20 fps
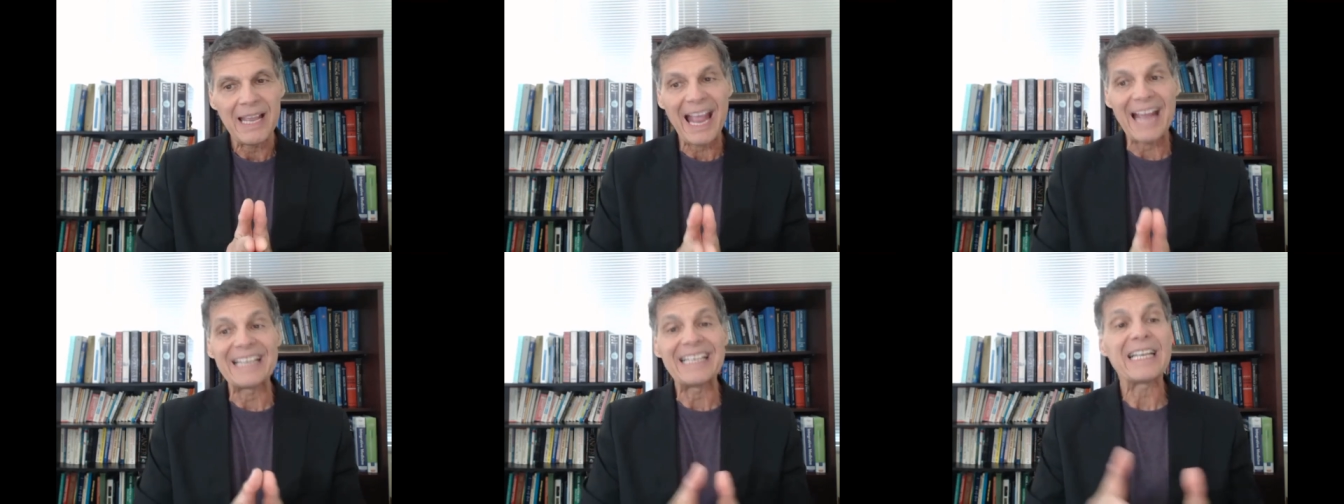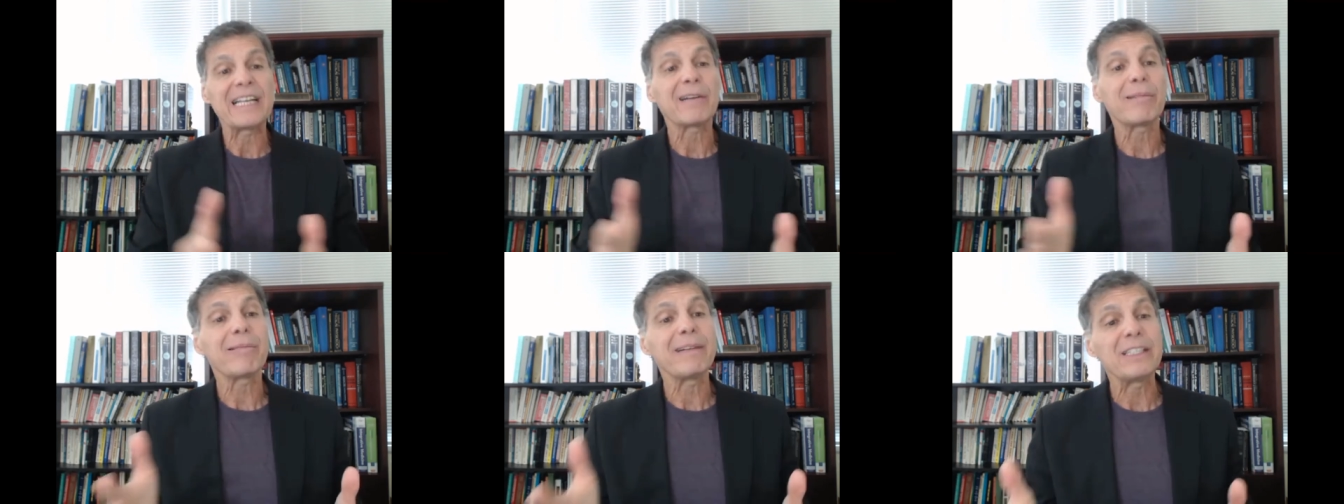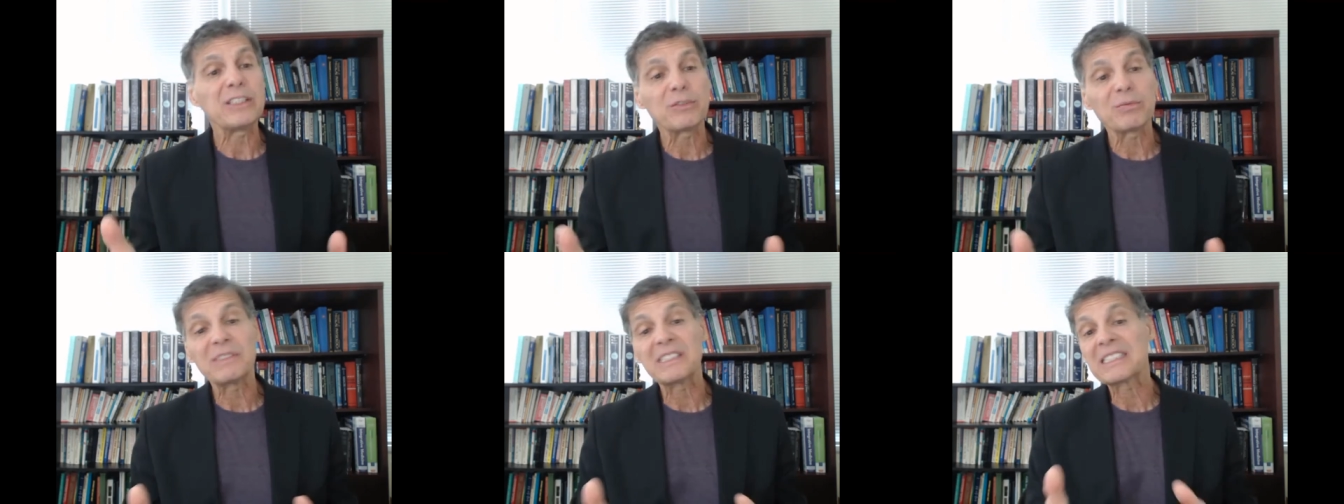and
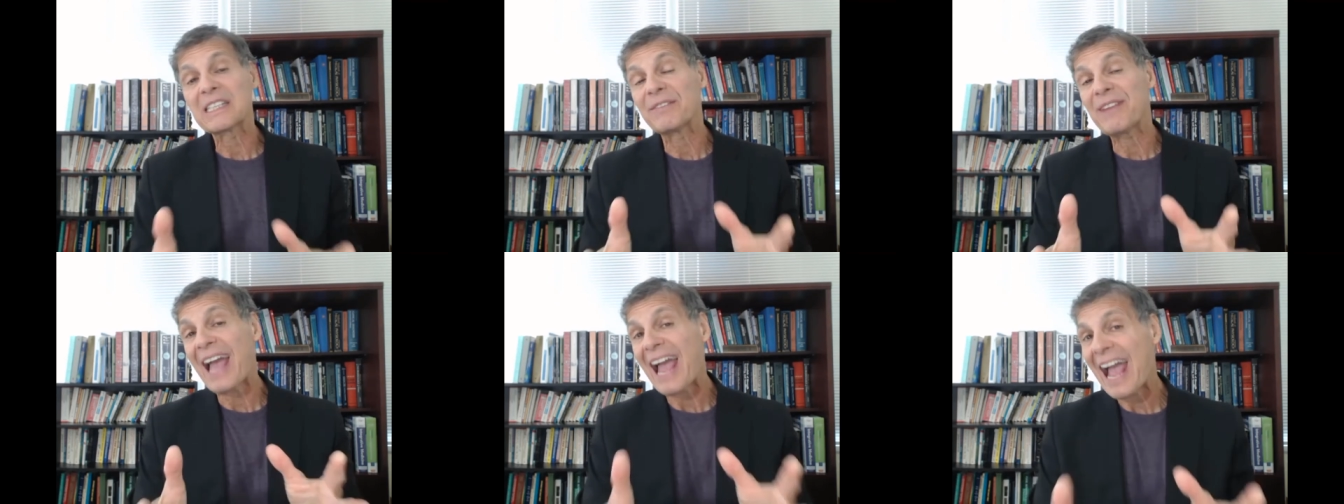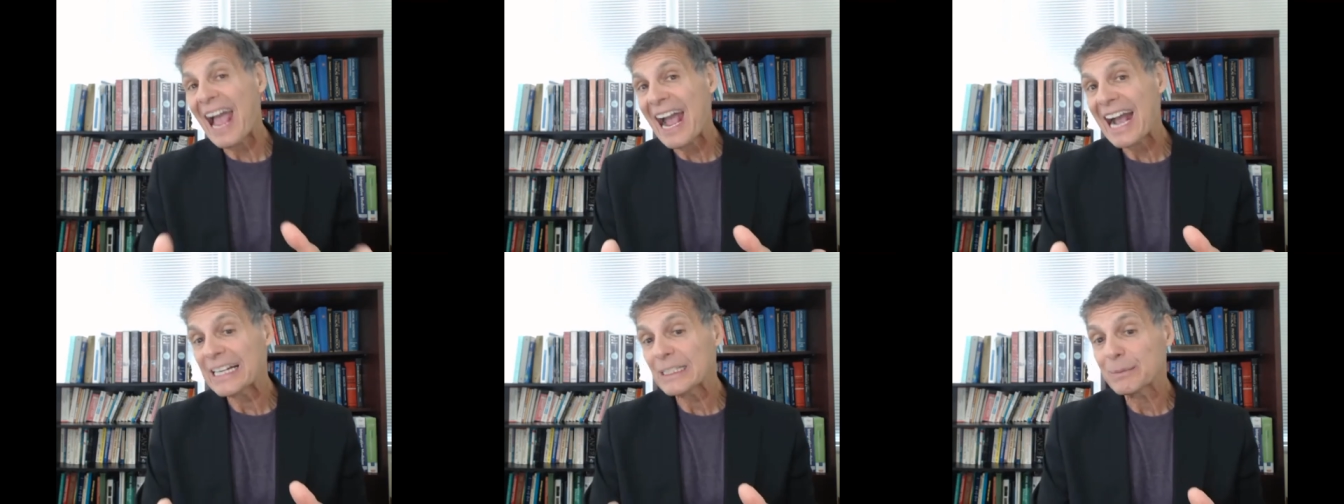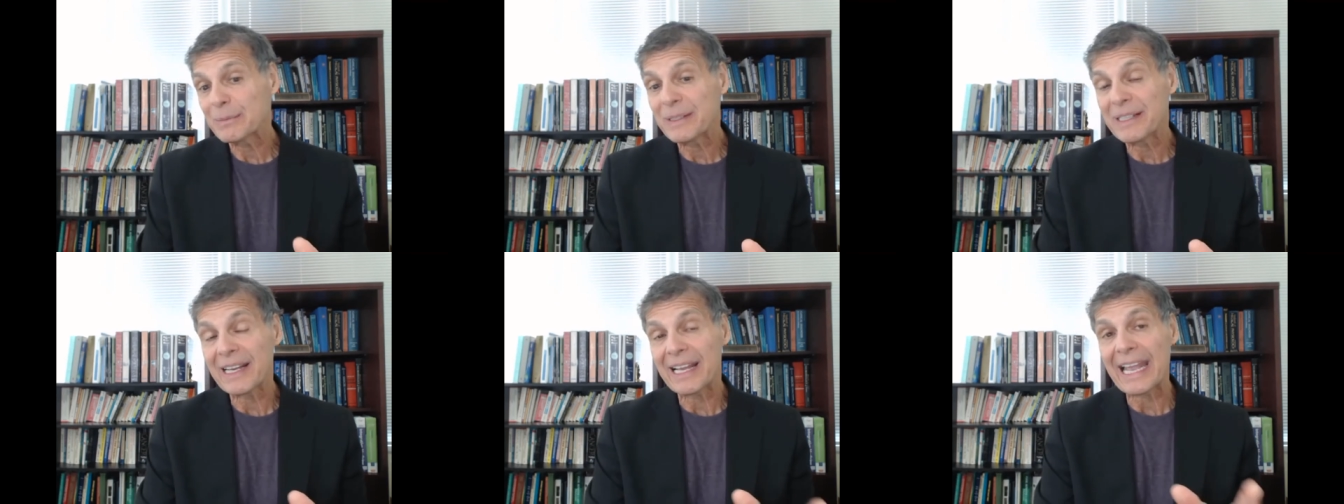increased risk of
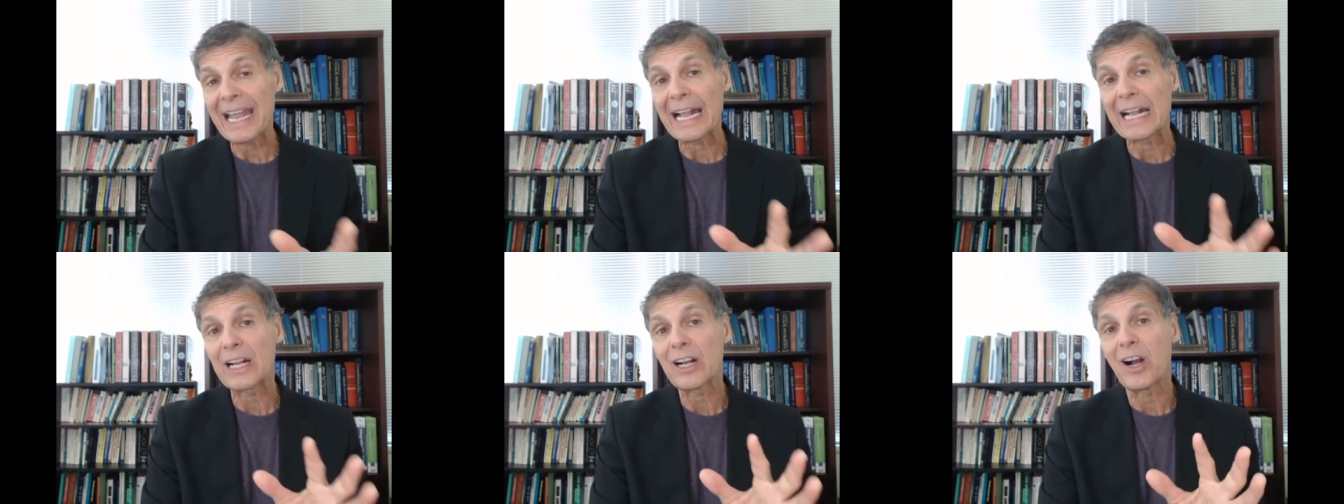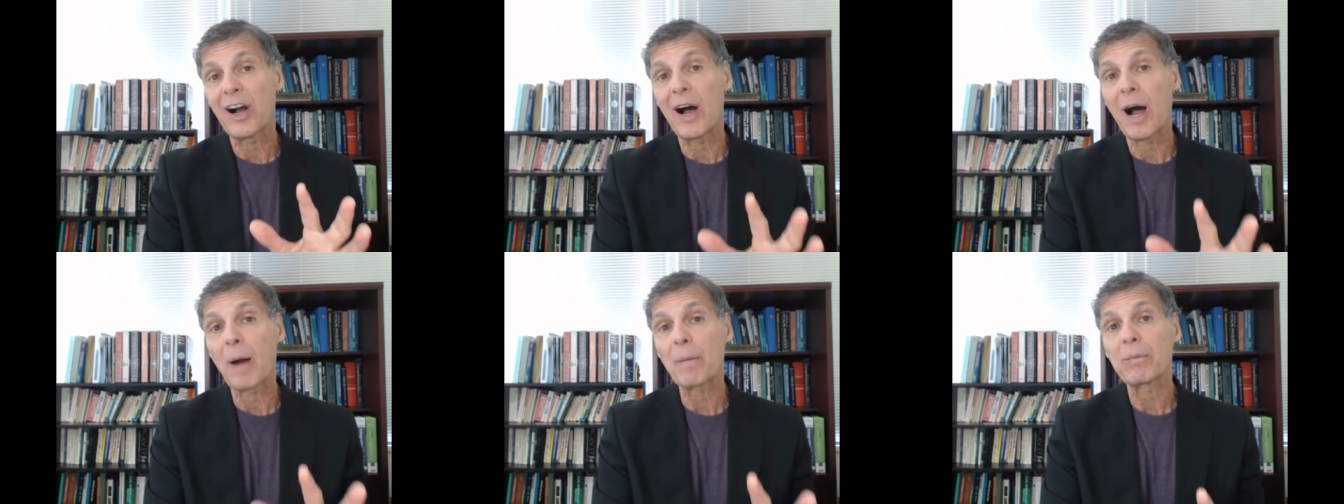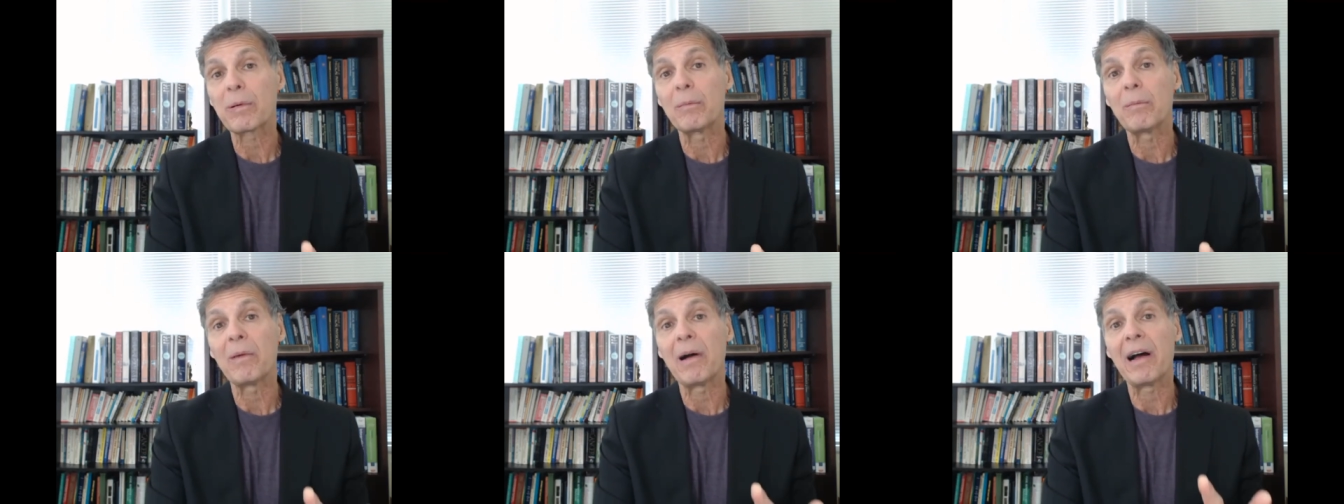asthma and
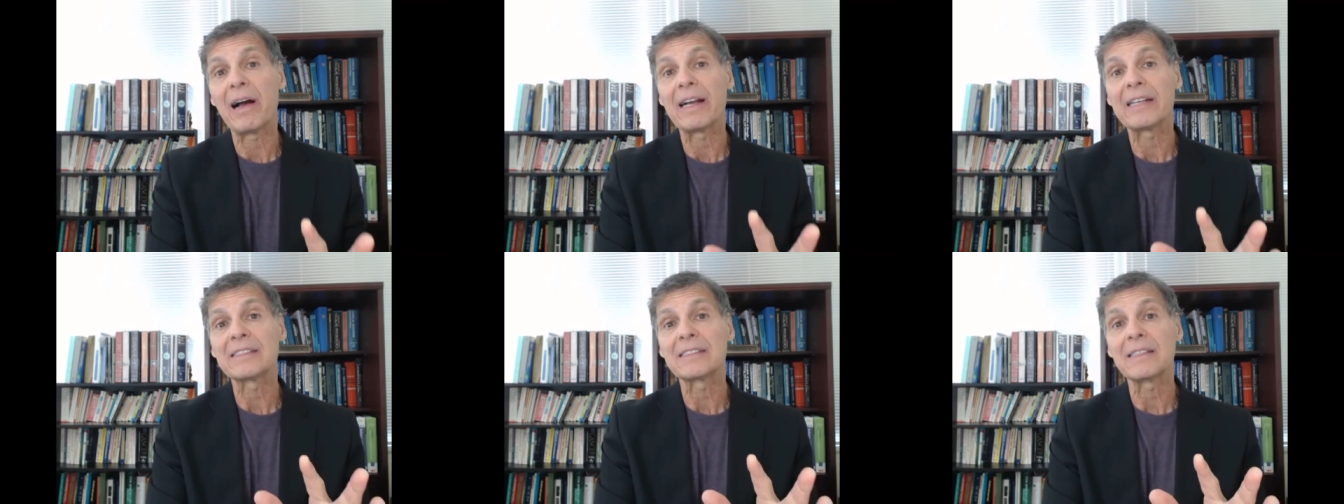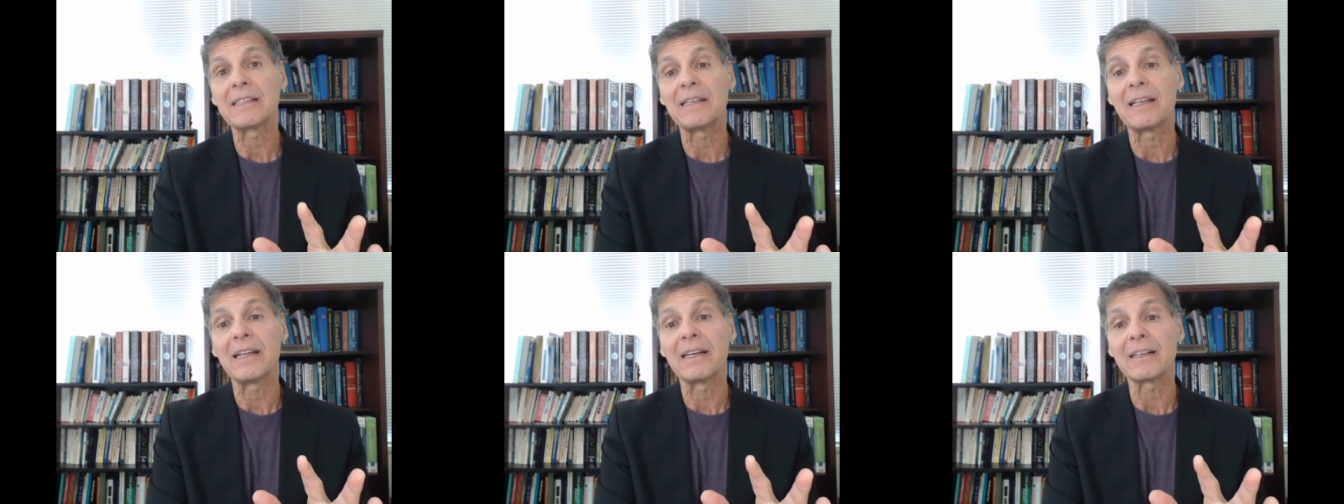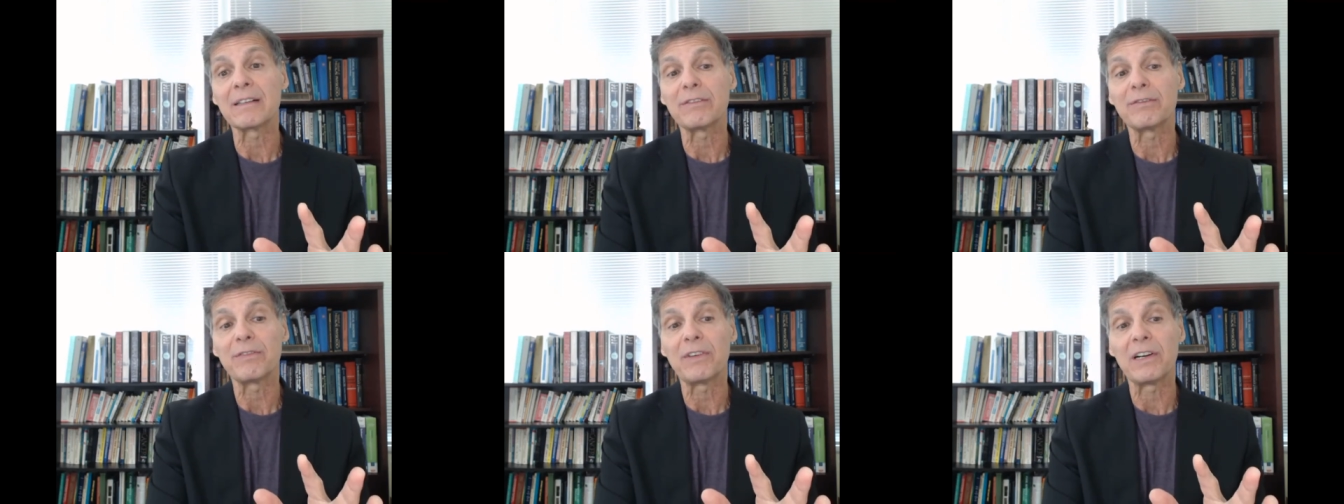compromised lung